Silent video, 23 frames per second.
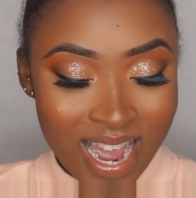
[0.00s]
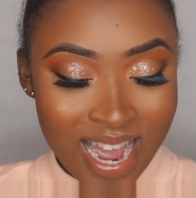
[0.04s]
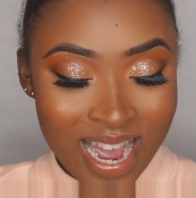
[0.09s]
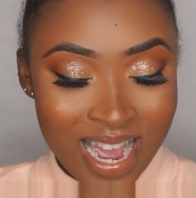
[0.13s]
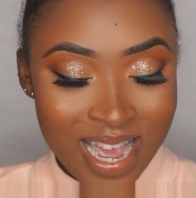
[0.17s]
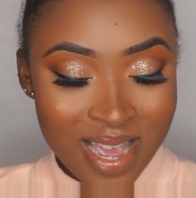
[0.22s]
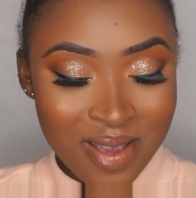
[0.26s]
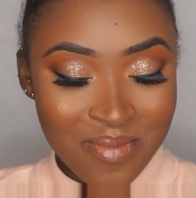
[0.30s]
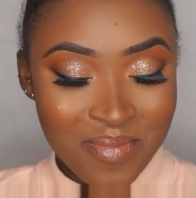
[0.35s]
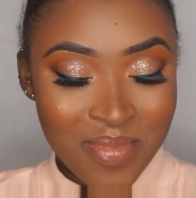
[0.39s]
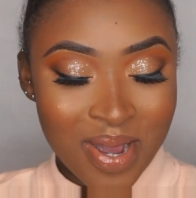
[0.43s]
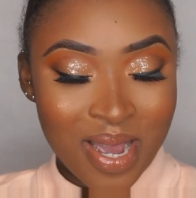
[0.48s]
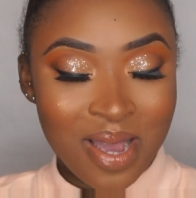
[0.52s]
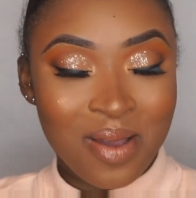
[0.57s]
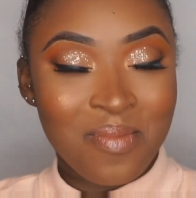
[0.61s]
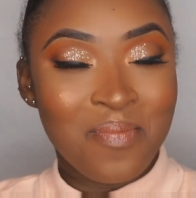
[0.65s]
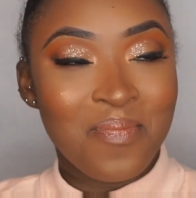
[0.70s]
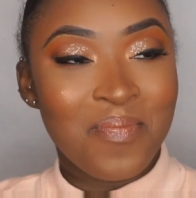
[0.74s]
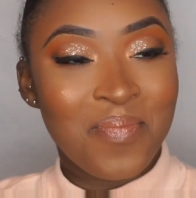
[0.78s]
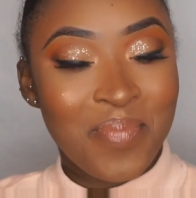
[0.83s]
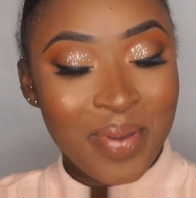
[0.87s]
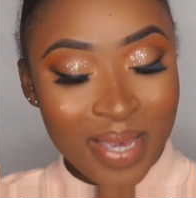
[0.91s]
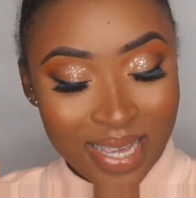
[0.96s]
I'm a
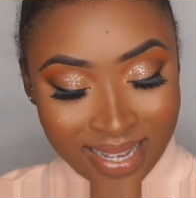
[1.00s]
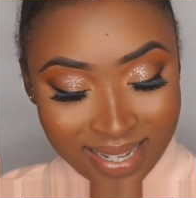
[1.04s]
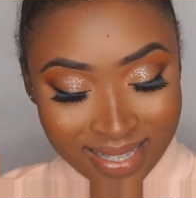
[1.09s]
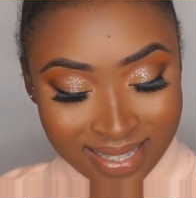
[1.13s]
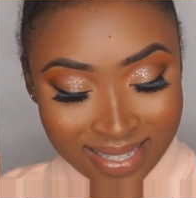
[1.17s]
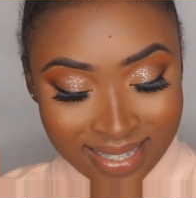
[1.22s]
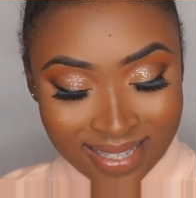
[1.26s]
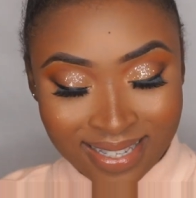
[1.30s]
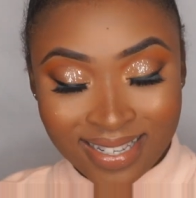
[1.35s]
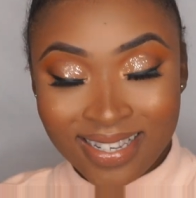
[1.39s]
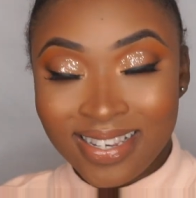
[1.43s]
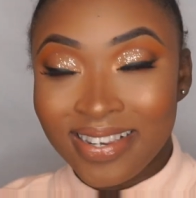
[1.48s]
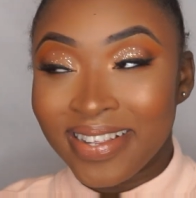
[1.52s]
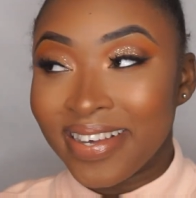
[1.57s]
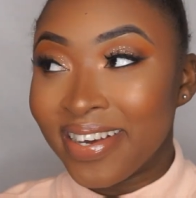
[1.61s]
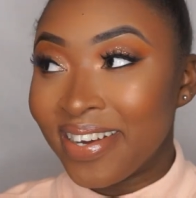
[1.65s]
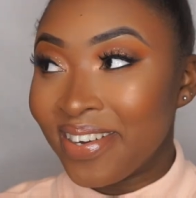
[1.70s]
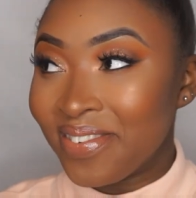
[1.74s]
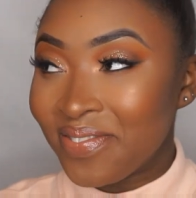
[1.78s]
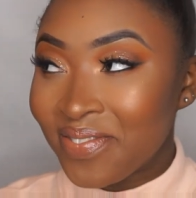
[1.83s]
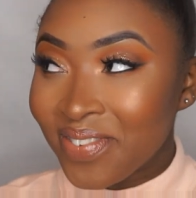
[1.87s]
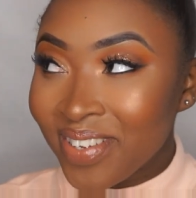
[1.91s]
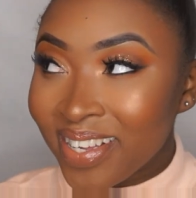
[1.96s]
bit
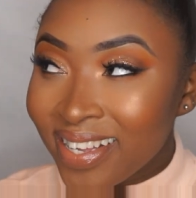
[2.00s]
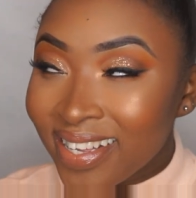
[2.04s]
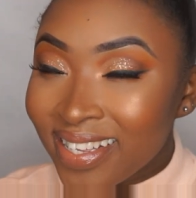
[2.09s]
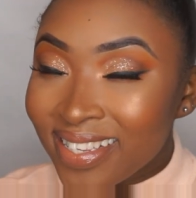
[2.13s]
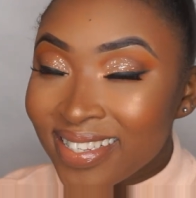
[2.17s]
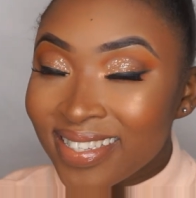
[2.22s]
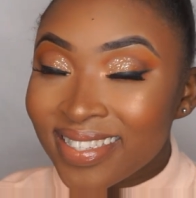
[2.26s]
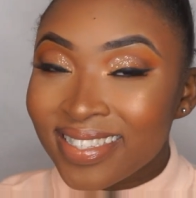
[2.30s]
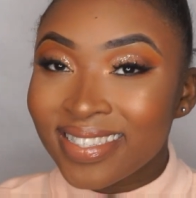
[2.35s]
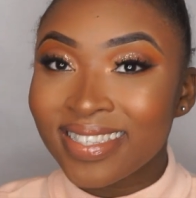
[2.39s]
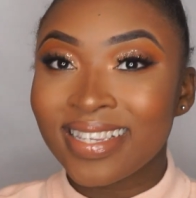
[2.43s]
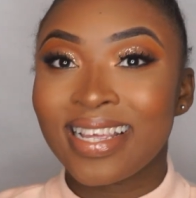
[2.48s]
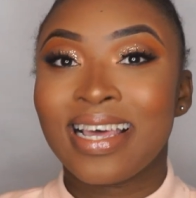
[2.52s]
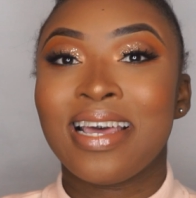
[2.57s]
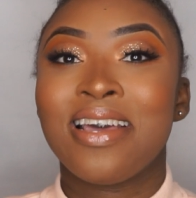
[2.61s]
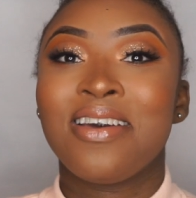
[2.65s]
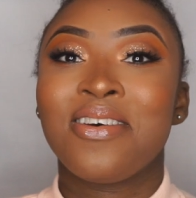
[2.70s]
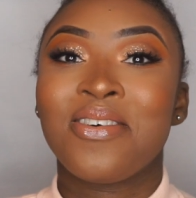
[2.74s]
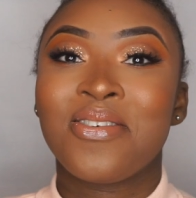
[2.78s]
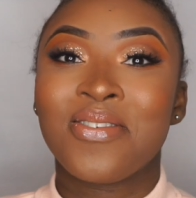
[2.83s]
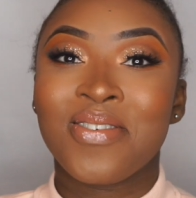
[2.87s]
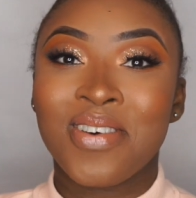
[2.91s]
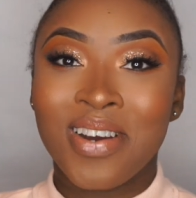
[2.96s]
nervous,
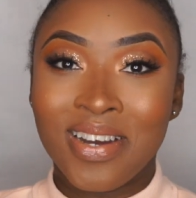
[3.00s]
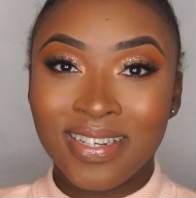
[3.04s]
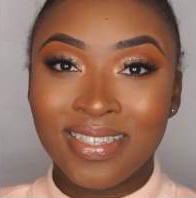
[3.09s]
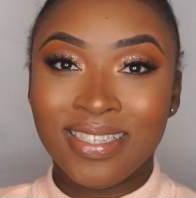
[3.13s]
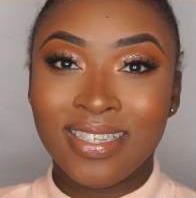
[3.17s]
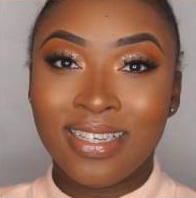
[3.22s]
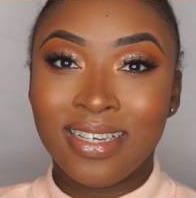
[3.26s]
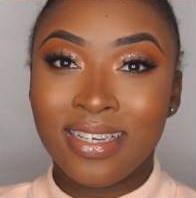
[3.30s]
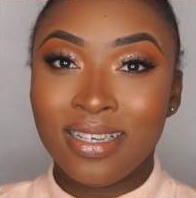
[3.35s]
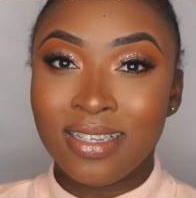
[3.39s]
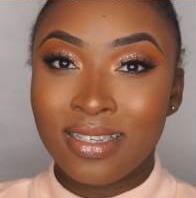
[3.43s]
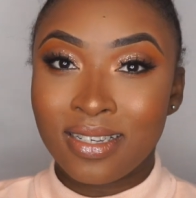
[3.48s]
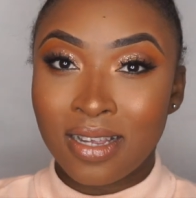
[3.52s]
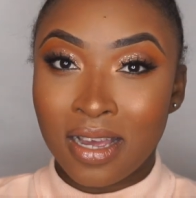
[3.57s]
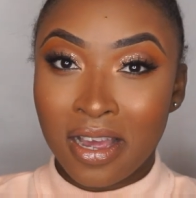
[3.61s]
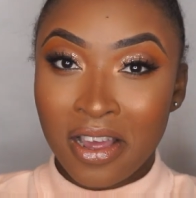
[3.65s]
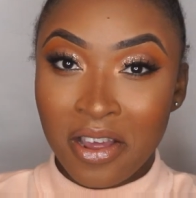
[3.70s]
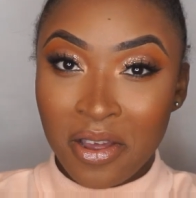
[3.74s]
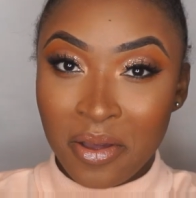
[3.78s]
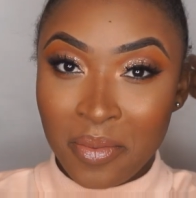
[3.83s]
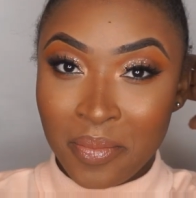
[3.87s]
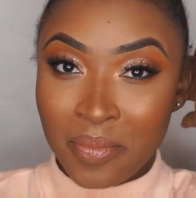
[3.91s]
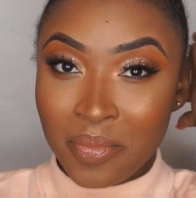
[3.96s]
granted,
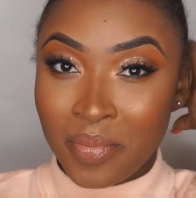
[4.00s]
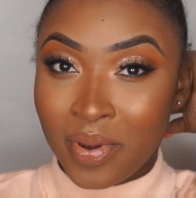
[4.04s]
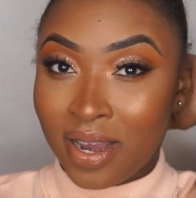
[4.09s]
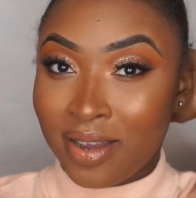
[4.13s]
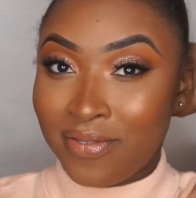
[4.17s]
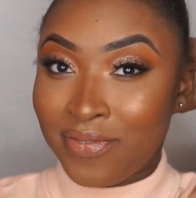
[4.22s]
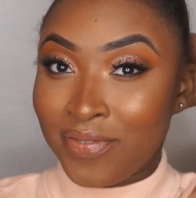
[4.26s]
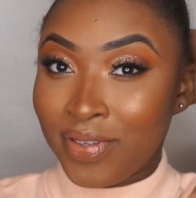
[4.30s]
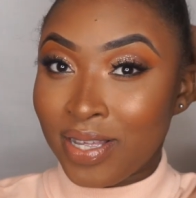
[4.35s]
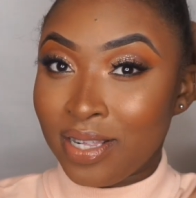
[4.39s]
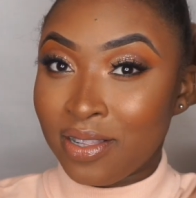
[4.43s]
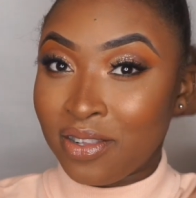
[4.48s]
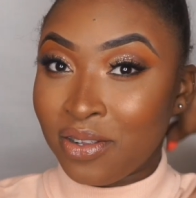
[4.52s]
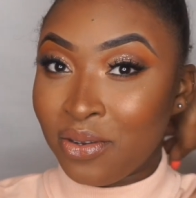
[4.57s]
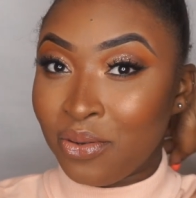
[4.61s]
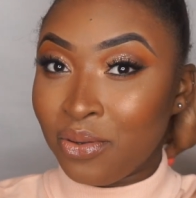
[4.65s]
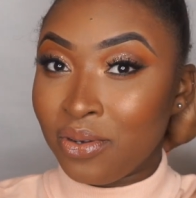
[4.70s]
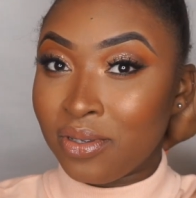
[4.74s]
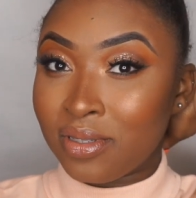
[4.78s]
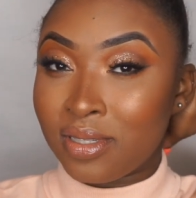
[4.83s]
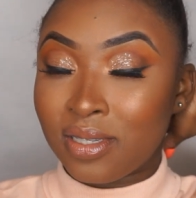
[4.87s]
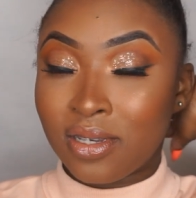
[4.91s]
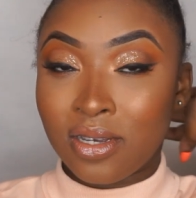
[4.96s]
but I think the
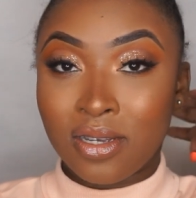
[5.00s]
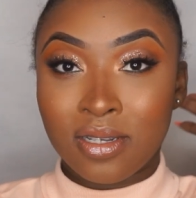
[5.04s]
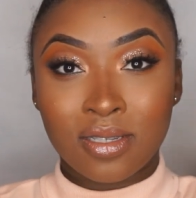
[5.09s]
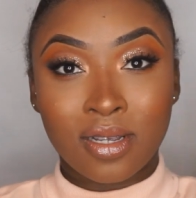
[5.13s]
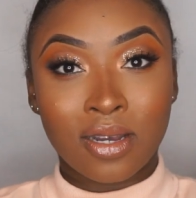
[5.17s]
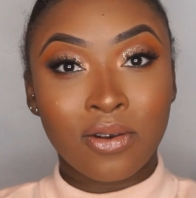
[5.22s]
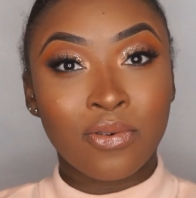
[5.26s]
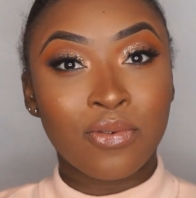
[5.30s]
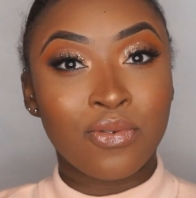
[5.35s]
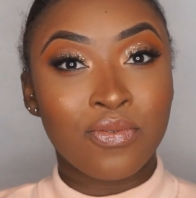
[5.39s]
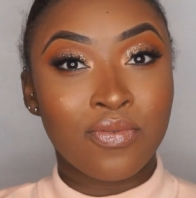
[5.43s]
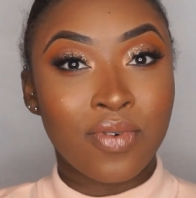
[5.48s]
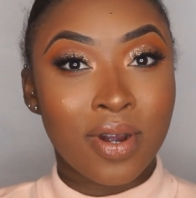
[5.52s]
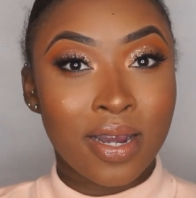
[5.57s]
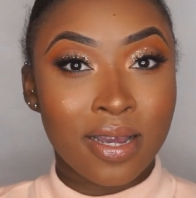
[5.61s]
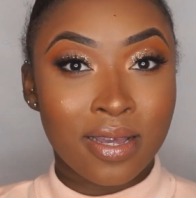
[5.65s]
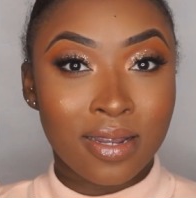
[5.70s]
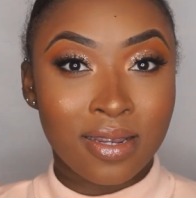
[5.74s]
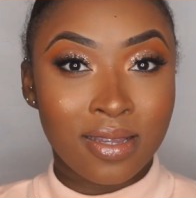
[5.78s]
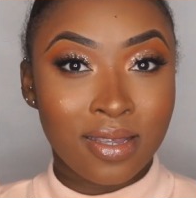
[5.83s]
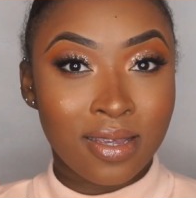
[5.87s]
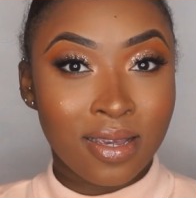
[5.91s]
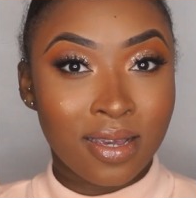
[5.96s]
look turned out all right
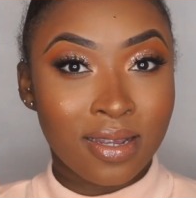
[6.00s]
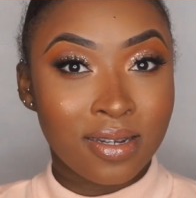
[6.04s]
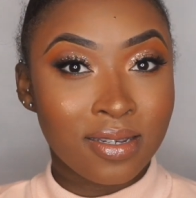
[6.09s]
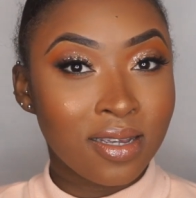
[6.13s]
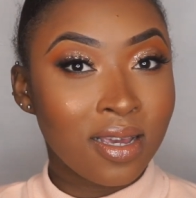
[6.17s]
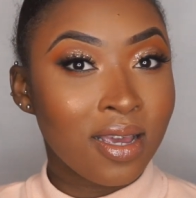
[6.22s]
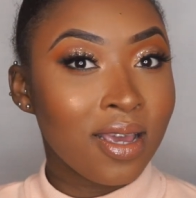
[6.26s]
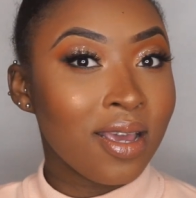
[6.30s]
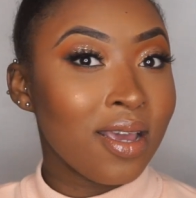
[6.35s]
in the end.